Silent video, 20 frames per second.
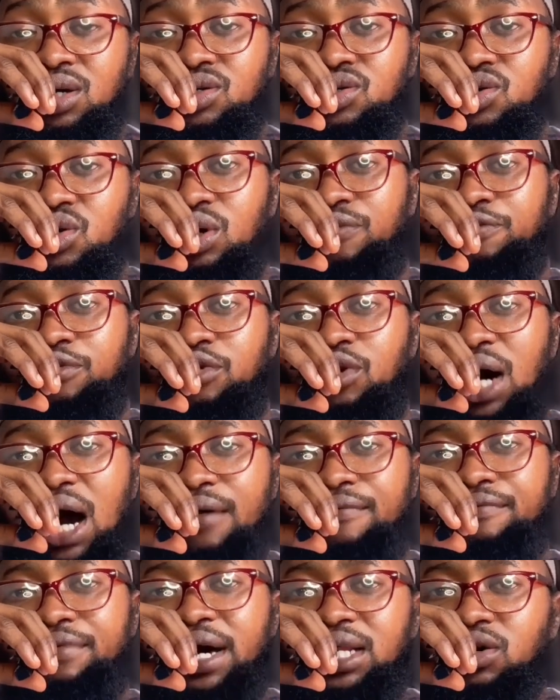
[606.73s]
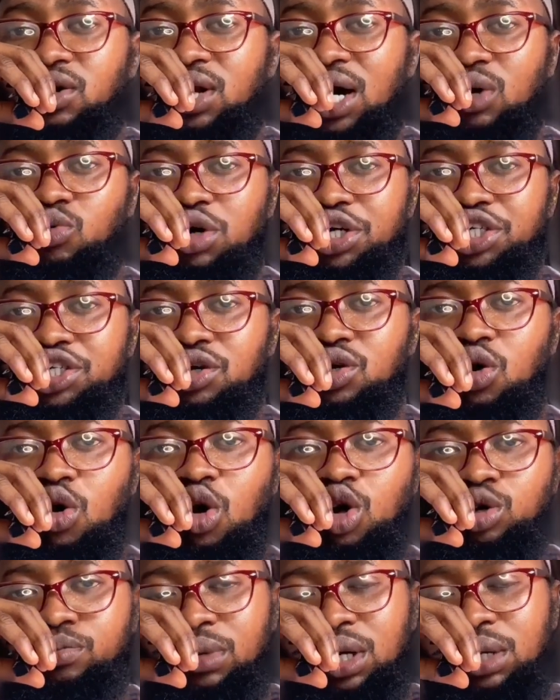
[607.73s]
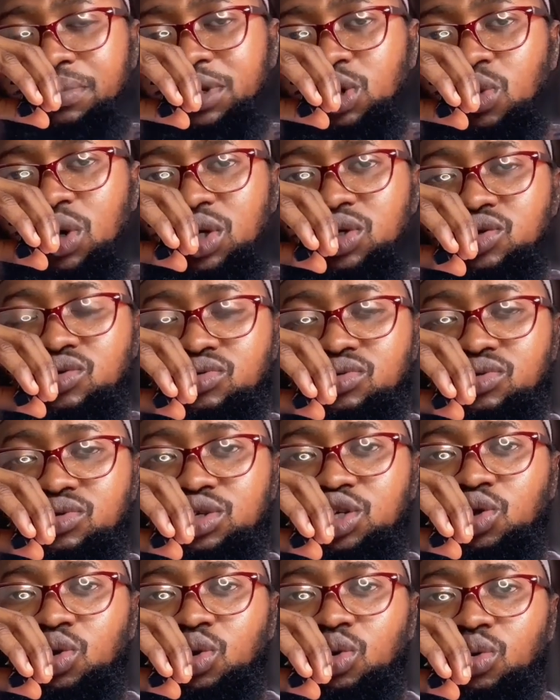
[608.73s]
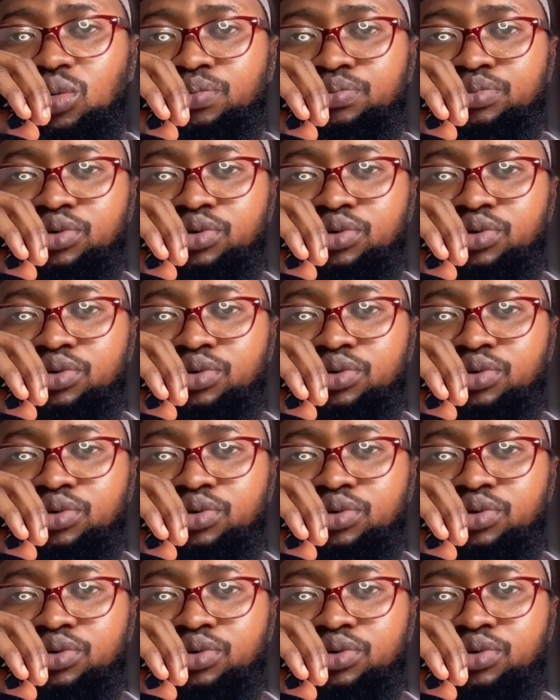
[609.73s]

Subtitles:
So if you have any other question, or you maybe you want to,